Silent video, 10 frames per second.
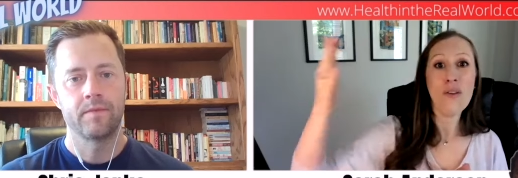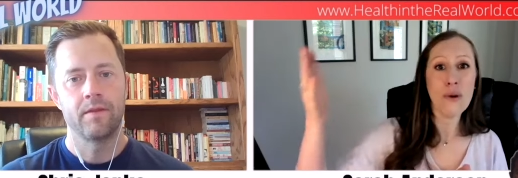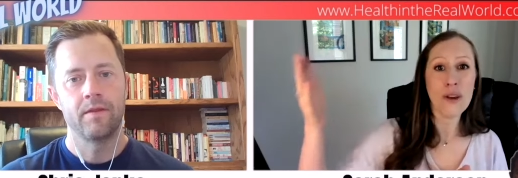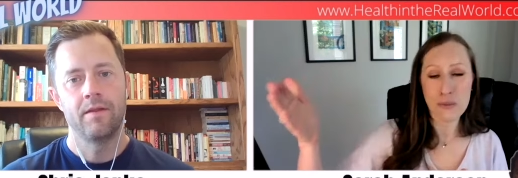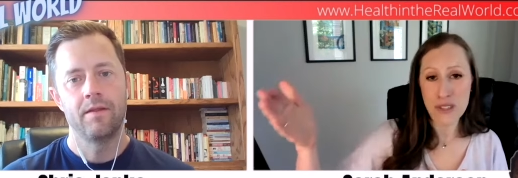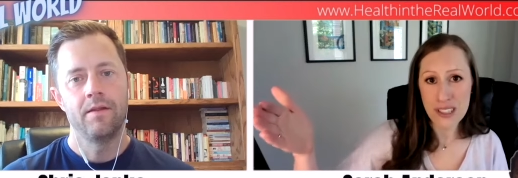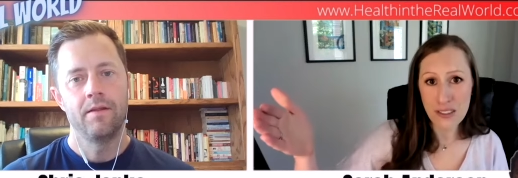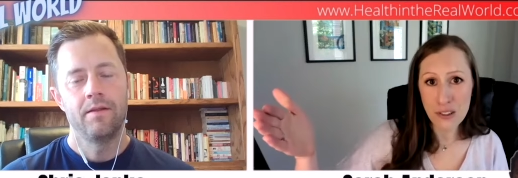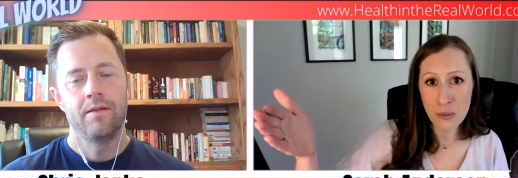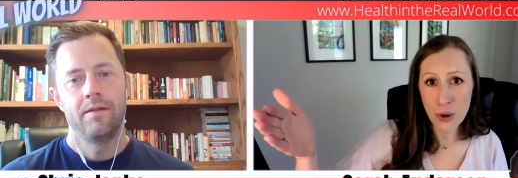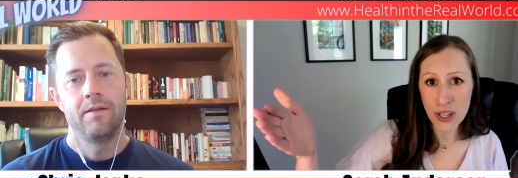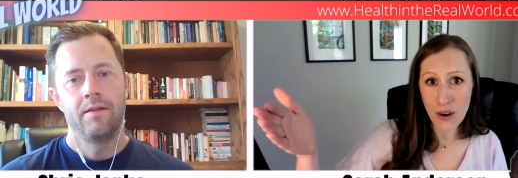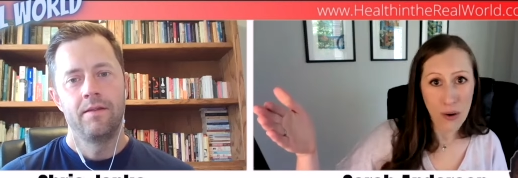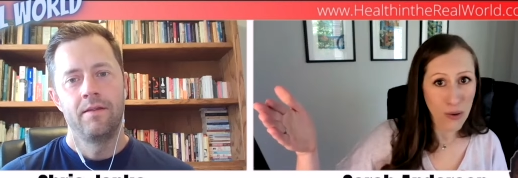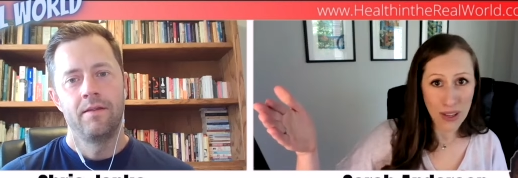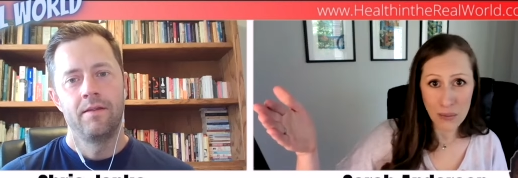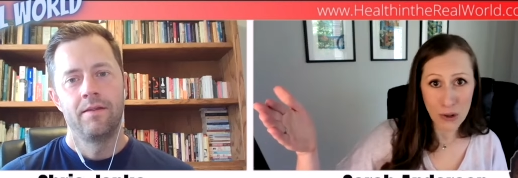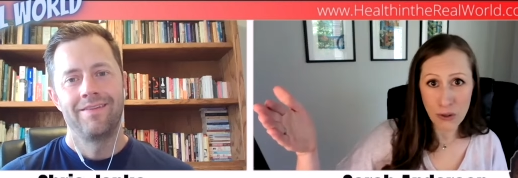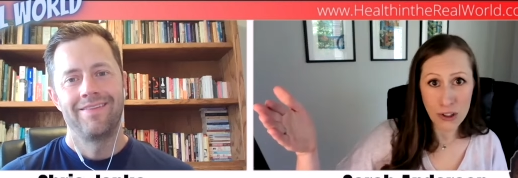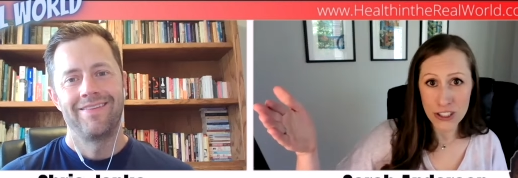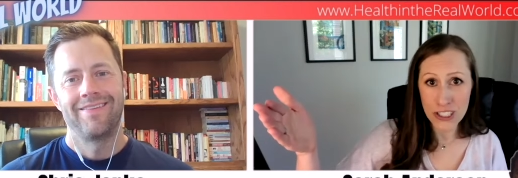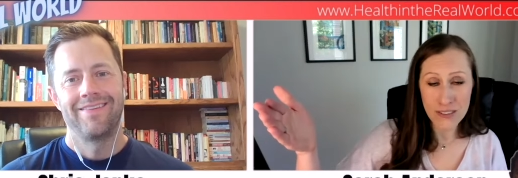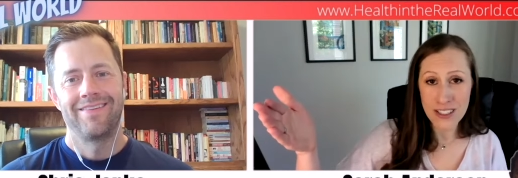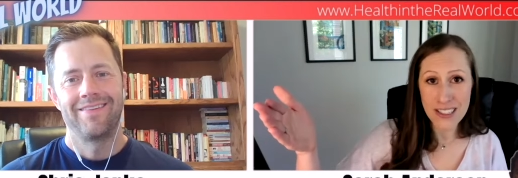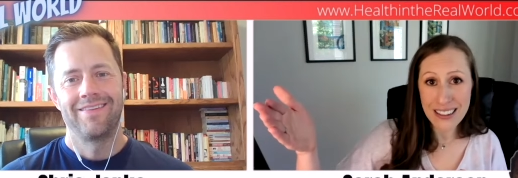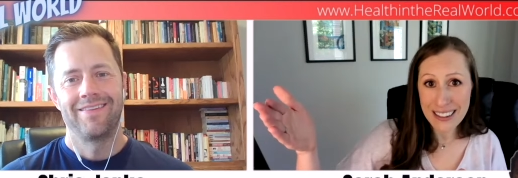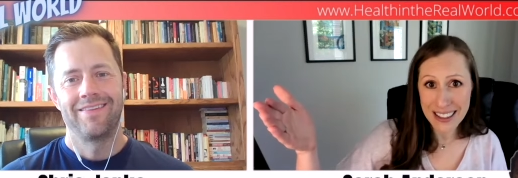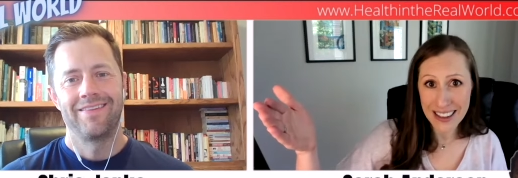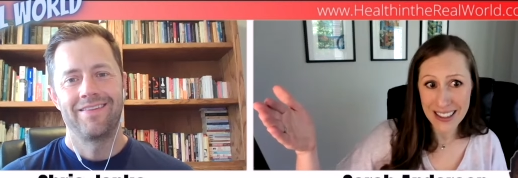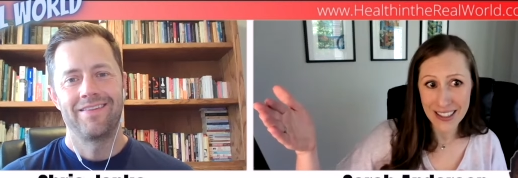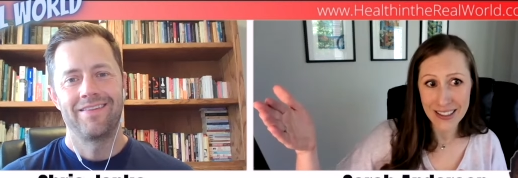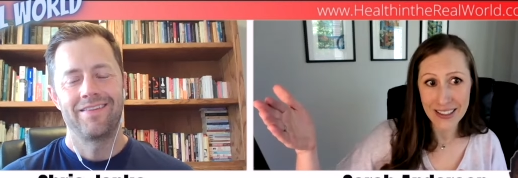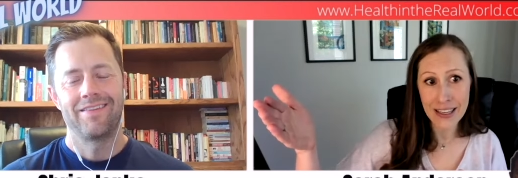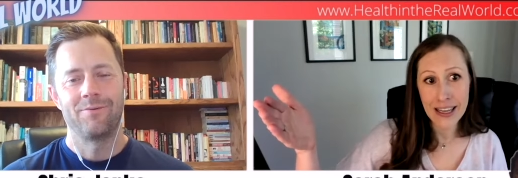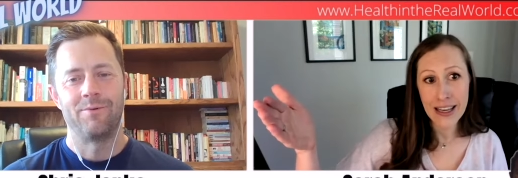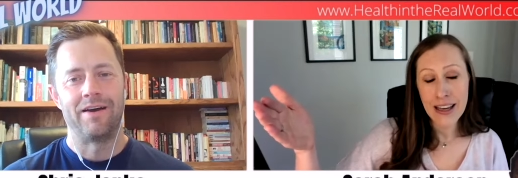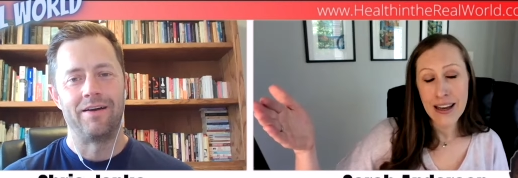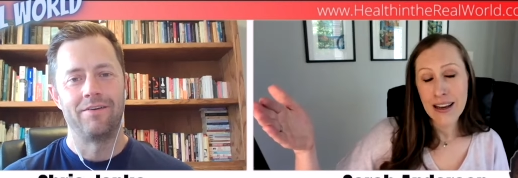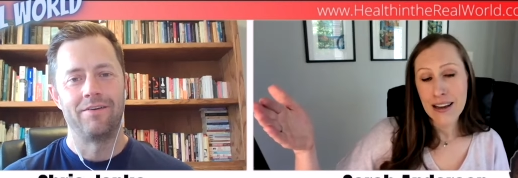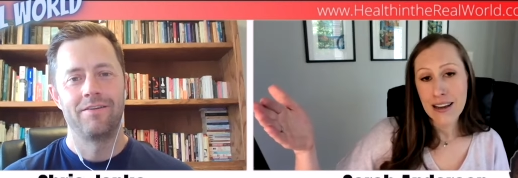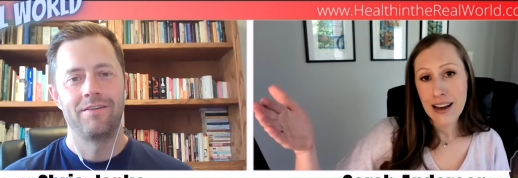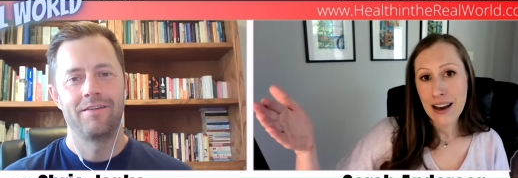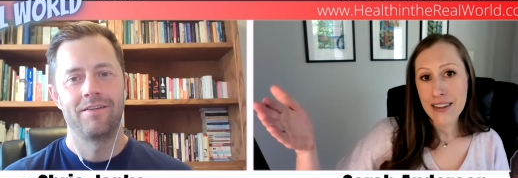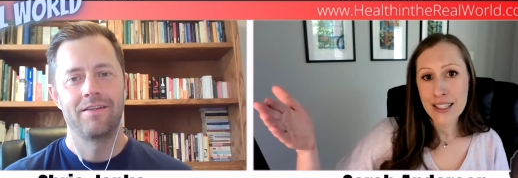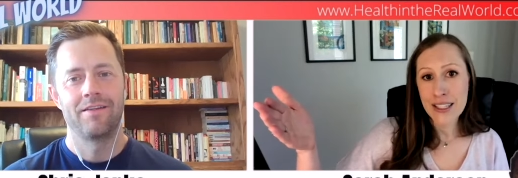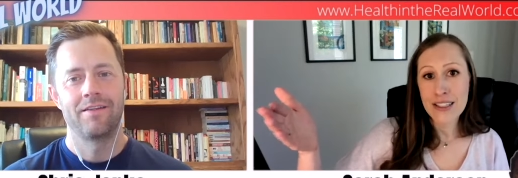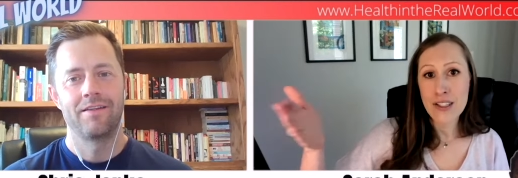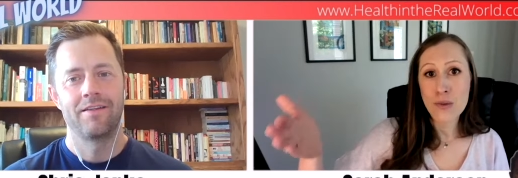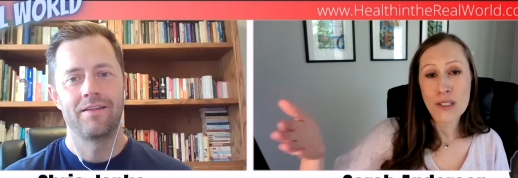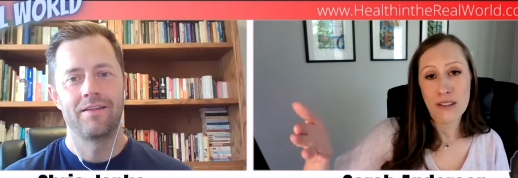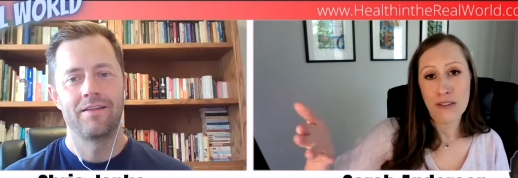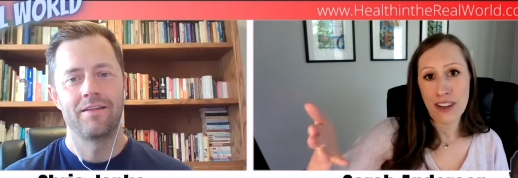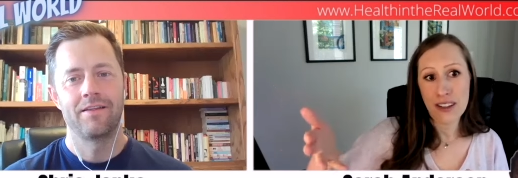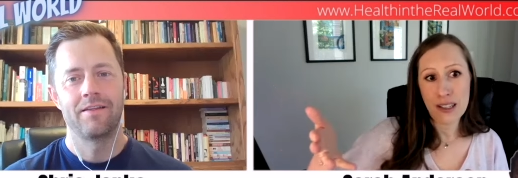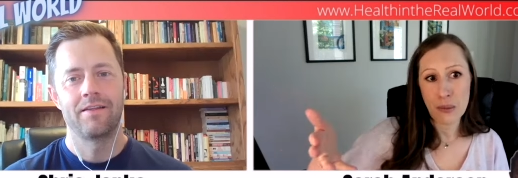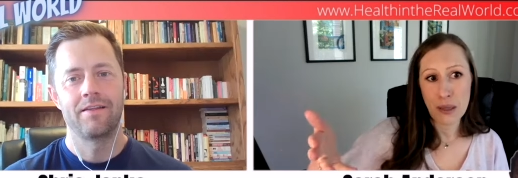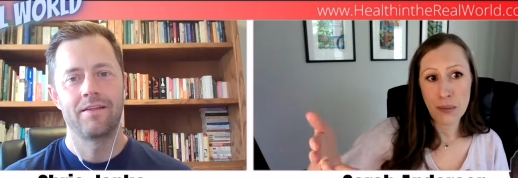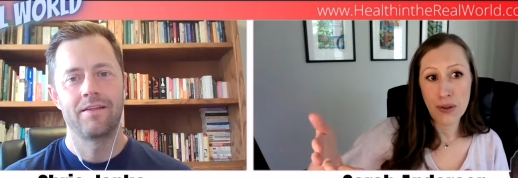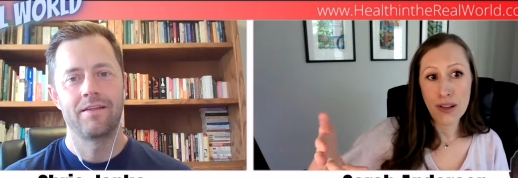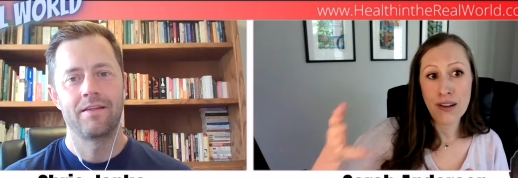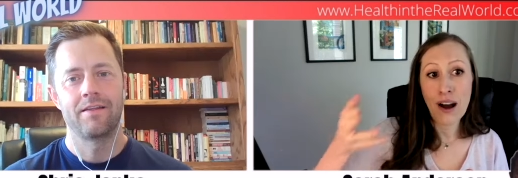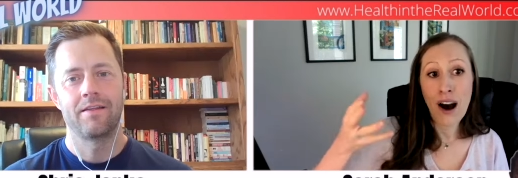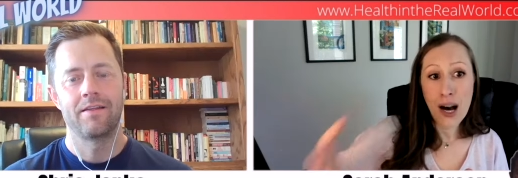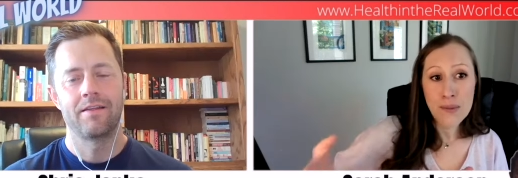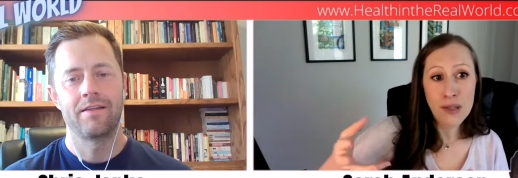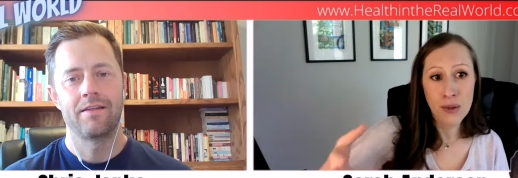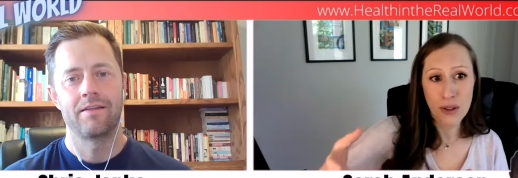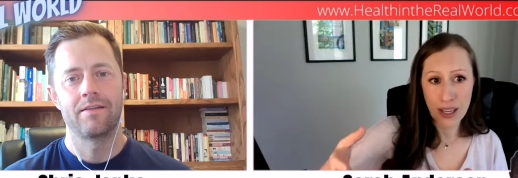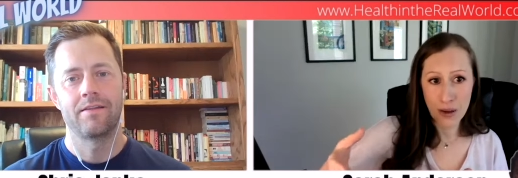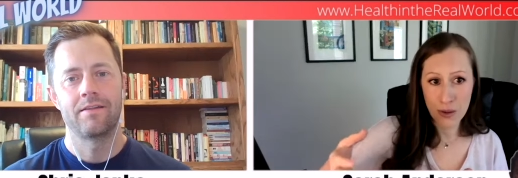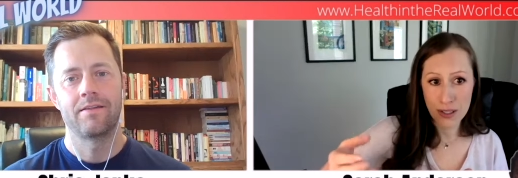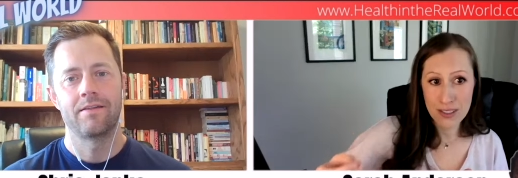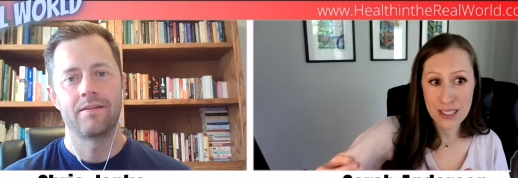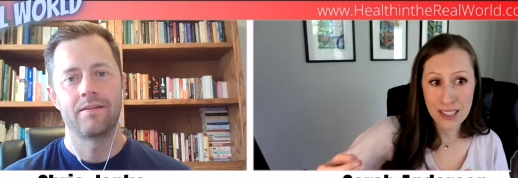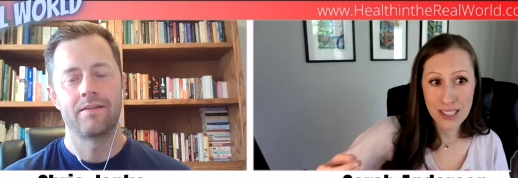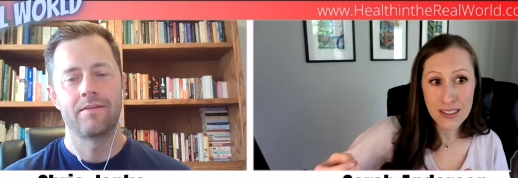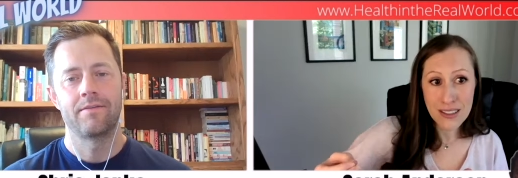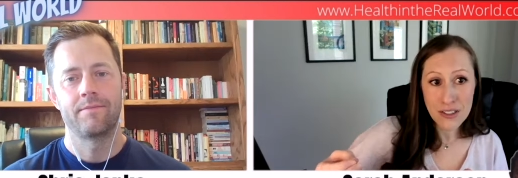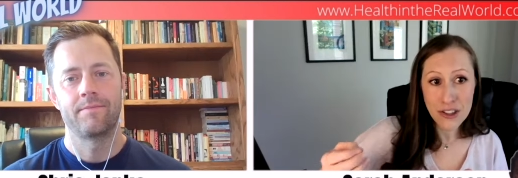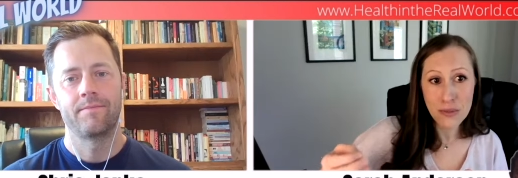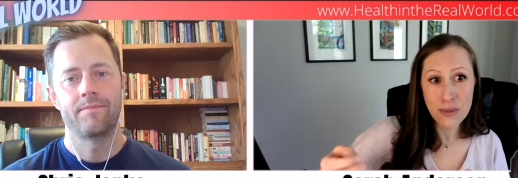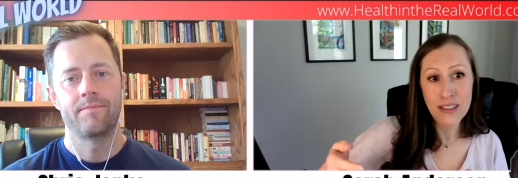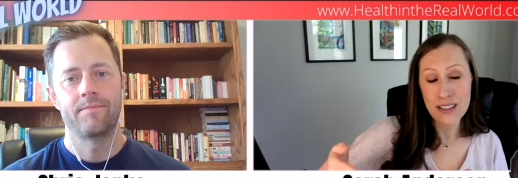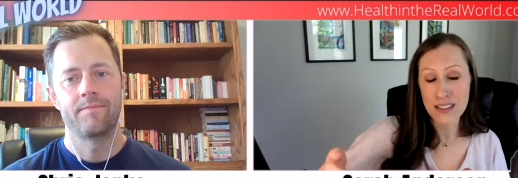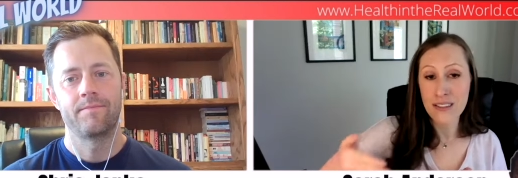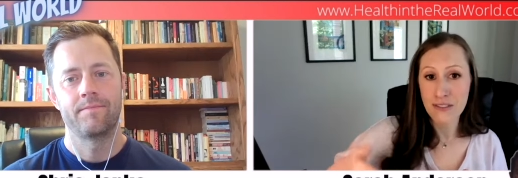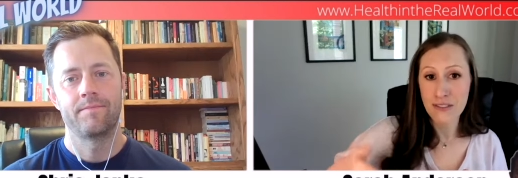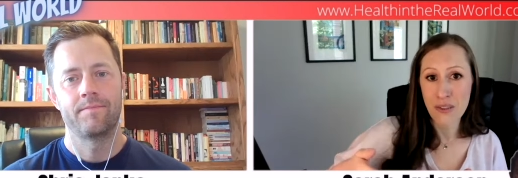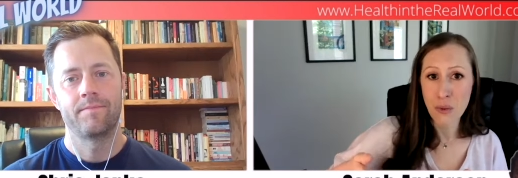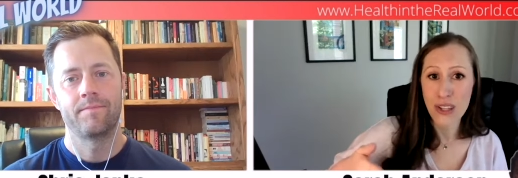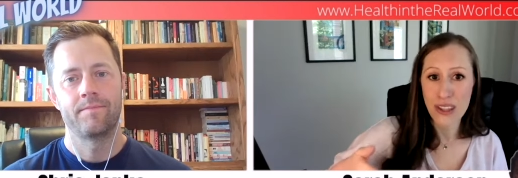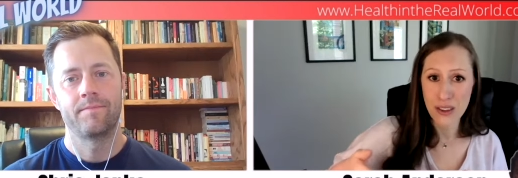Speaker 1: the way up to seven point oh before she even said anything.
Speaker 2: Wow.
Speaker 1: I think that's really failing people. An optimal A one C should be less than five point